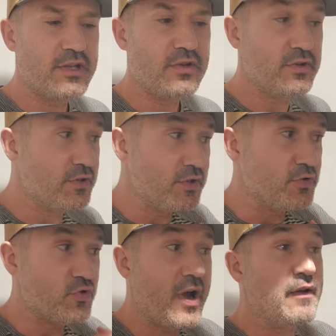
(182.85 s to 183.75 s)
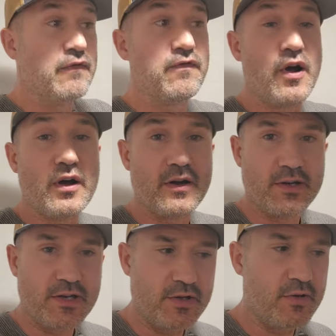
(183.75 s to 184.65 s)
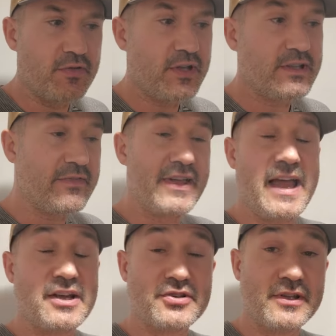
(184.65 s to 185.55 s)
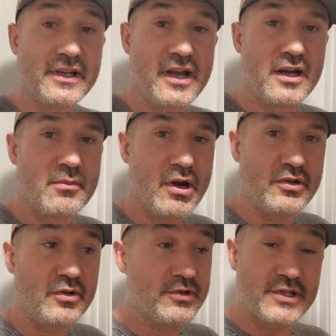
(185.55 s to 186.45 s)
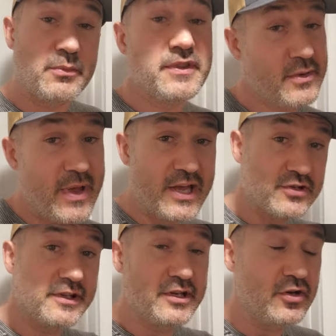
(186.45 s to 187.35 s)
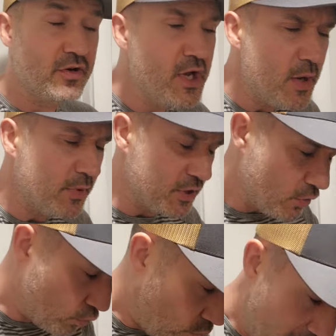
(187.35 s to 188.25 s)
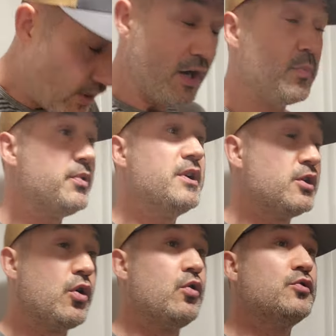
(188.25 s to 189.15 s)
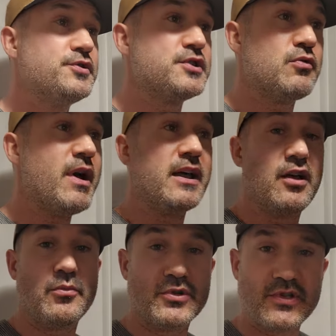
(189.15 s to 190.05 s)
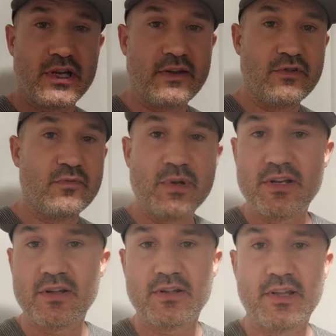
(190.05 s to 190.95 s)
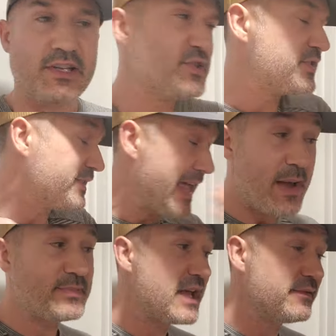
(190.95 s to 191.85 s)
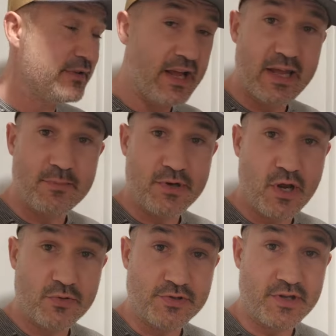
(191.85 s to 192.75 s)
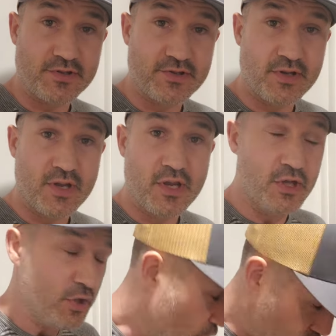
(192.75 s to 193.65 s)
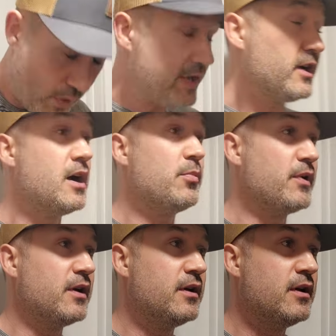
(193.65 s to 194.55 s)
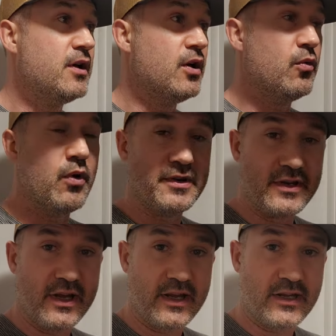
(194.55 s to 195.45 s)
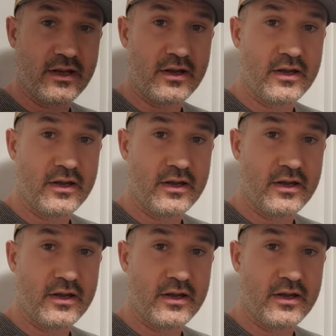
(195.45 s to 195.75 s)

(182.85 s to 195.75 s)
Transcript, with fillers: that you you drive far and you, you think that they actually care about you and some of them actually do but you wake up in a cold sweat almost like if you've been like slapped out of a hypnosis you wake up one day